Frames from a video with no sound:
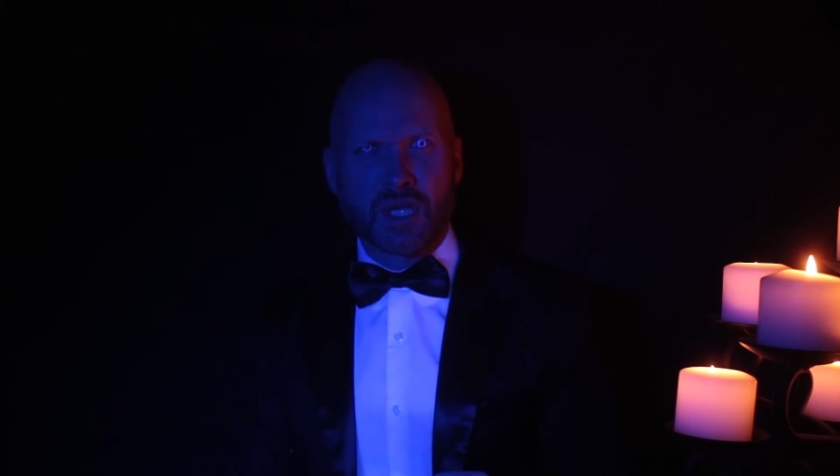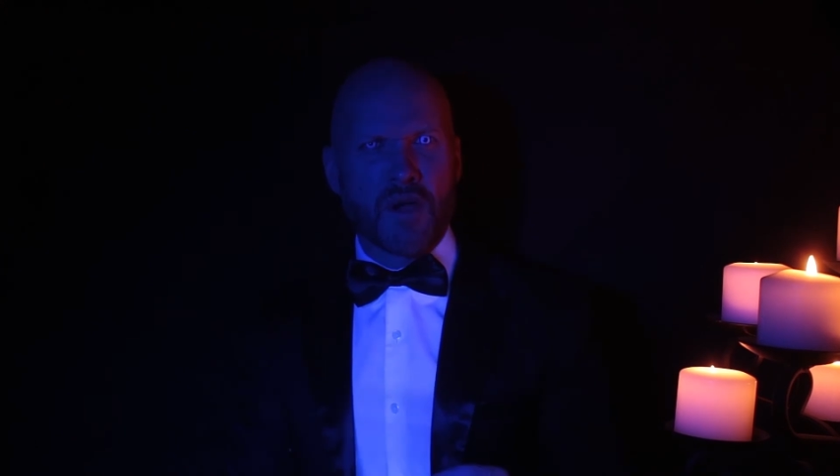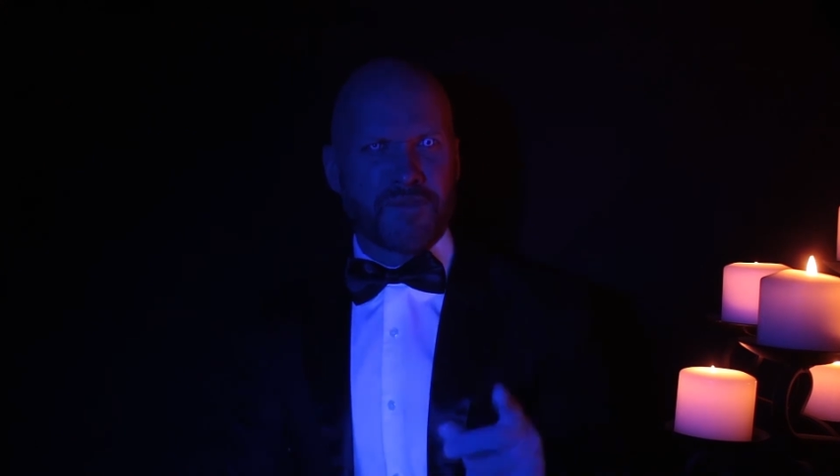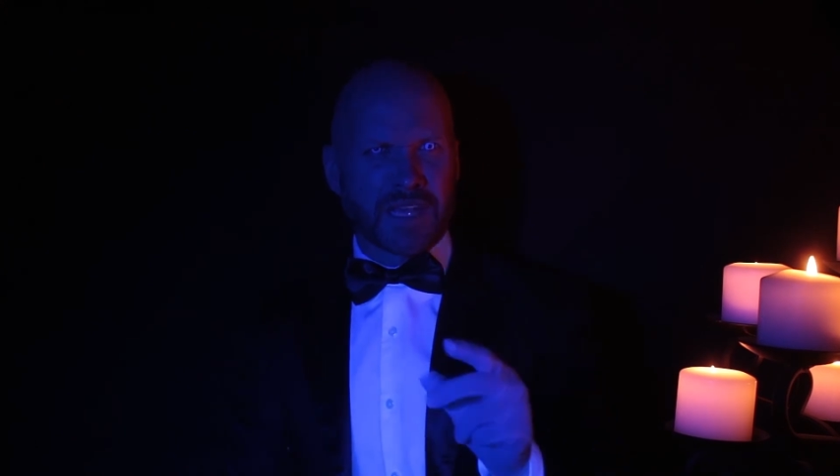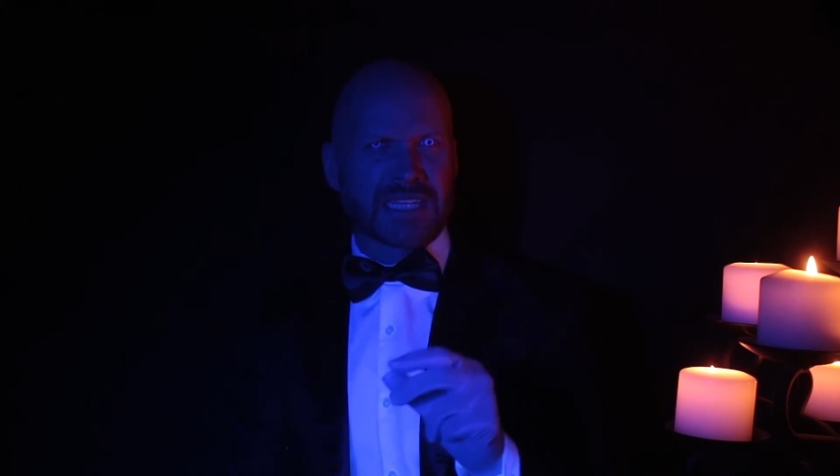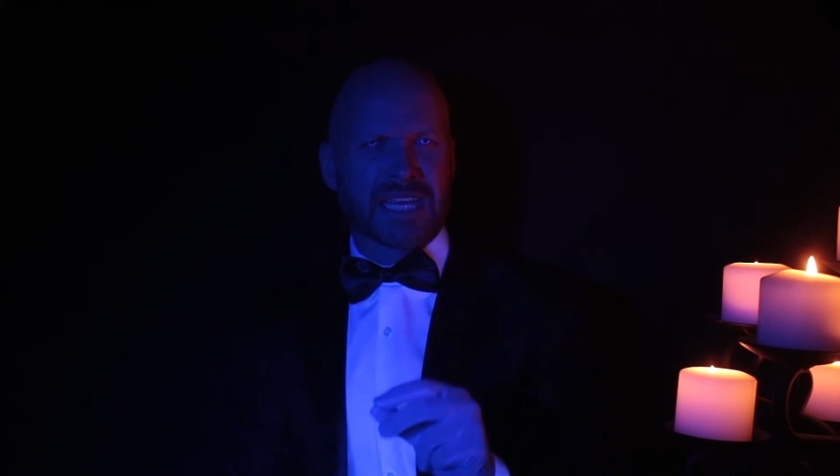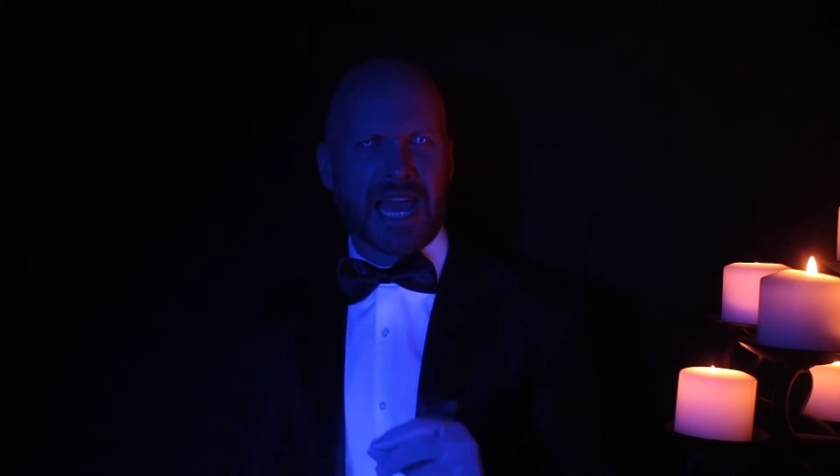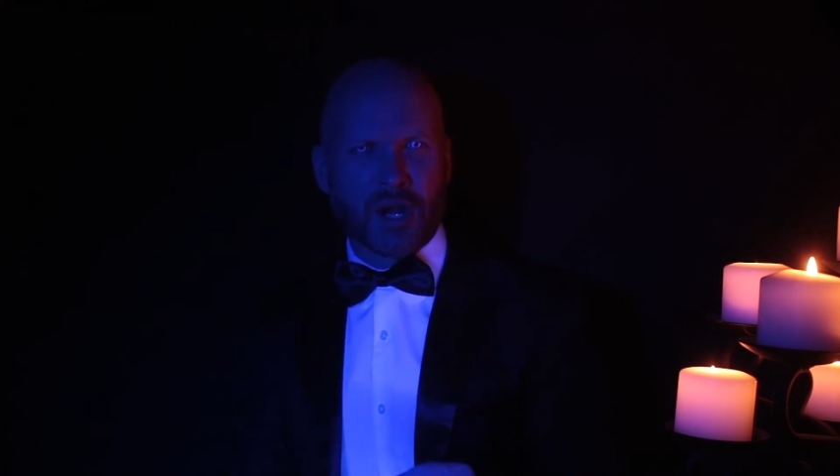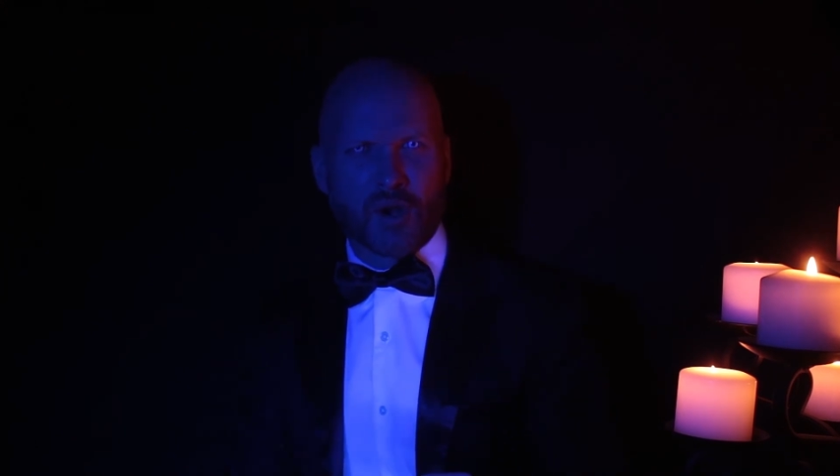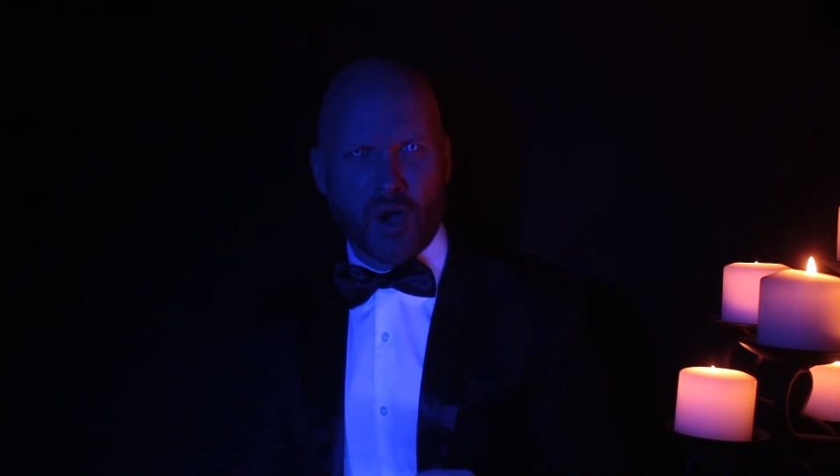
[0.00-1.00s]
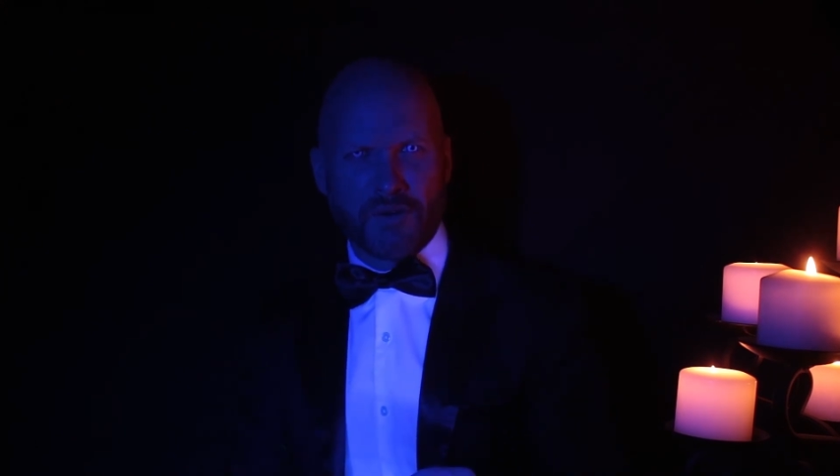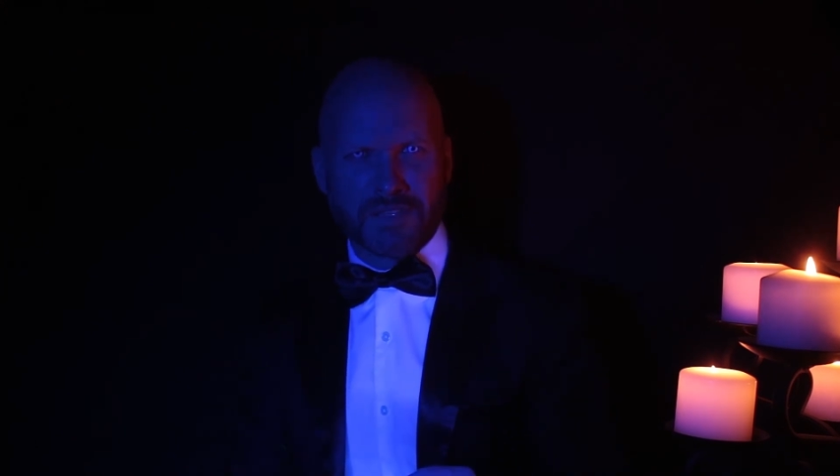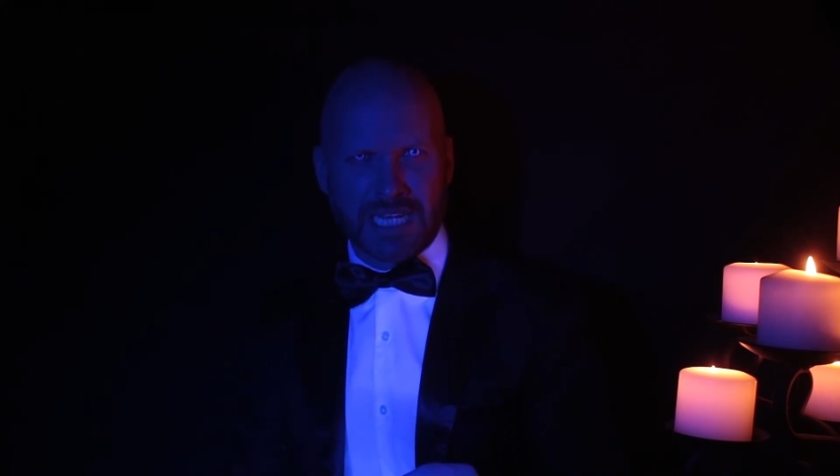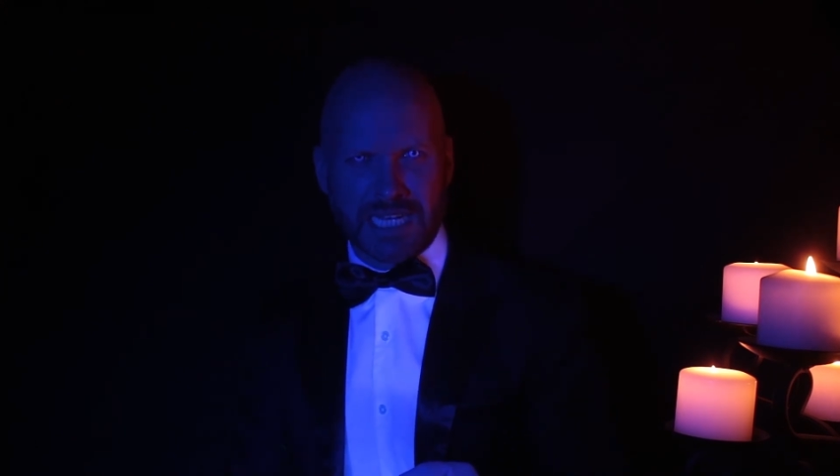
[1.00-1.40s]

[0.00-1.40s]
Don't forget to head on over to